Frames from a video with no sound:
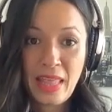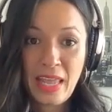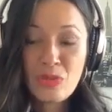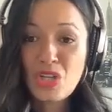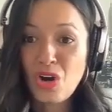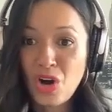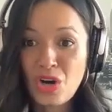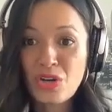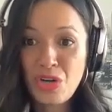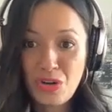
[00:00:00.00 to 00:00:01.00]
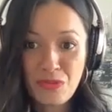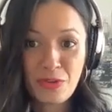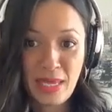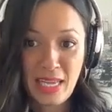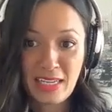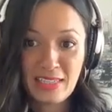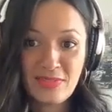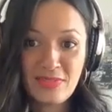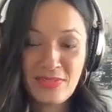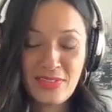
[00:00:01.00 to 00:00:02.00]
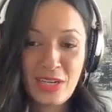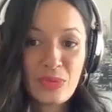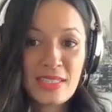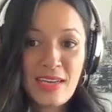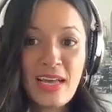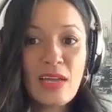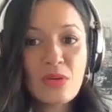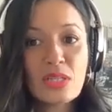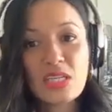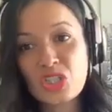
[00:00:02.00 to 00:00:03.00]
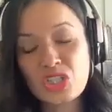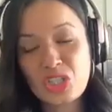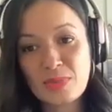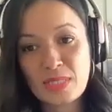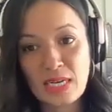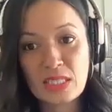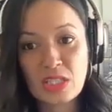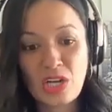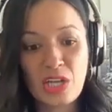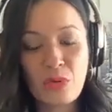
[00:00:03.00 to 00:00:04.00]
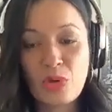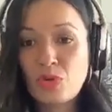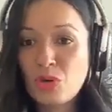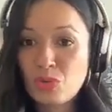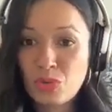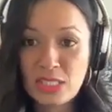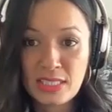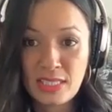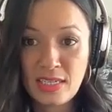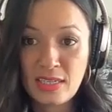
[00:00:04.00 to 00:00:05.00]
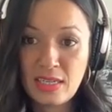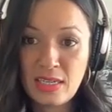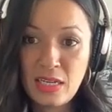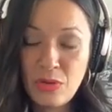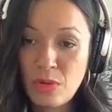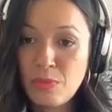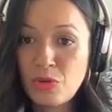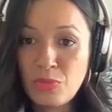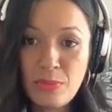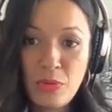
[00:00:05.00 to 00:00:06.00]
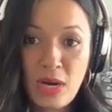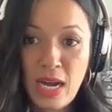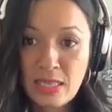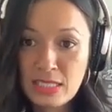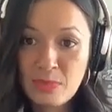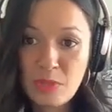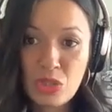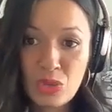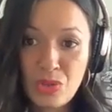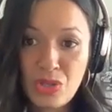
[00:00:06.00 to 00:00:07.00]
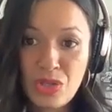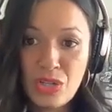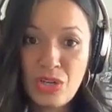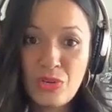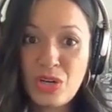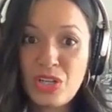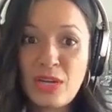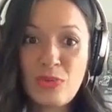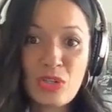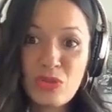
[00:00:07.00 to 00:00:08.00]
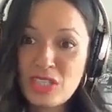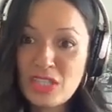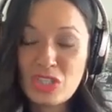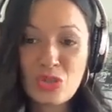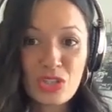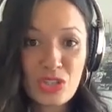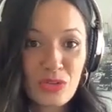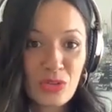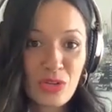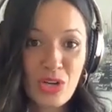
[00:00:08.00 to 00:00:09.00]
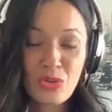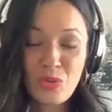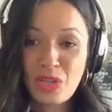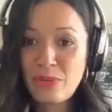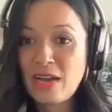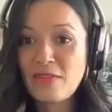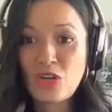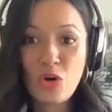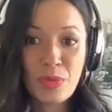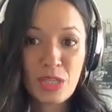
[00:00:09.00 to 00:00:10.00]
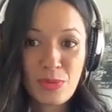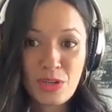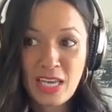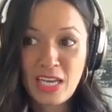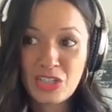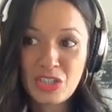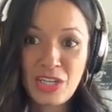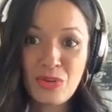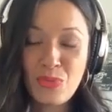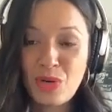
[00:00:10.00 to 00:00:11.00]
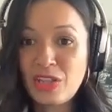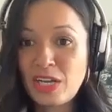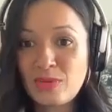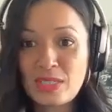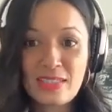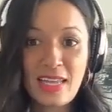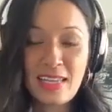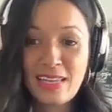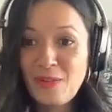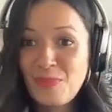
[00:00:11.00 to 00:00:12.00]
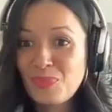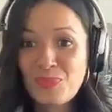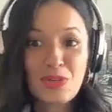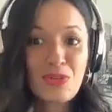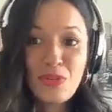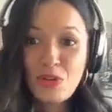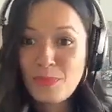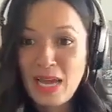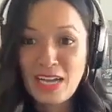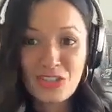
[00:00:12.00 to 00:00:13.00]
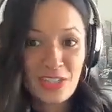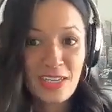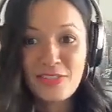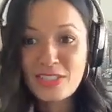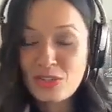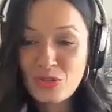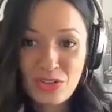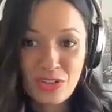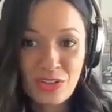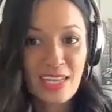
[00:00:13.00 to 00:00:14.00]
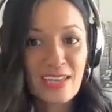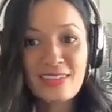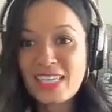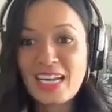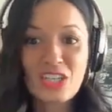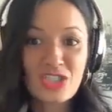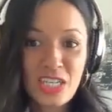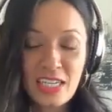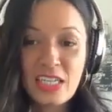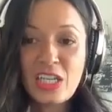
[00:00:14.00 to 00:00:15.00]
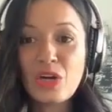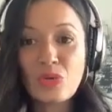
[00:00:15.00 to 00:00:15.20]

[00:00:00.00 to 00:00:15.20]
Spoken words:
It was a hard no for me. There was not relationships that I saw that were growth oriented, where both people were highly spiritual, where they were using the triggers for growth, where they were having open communication, where there was like beautiful, passionate, physical connection.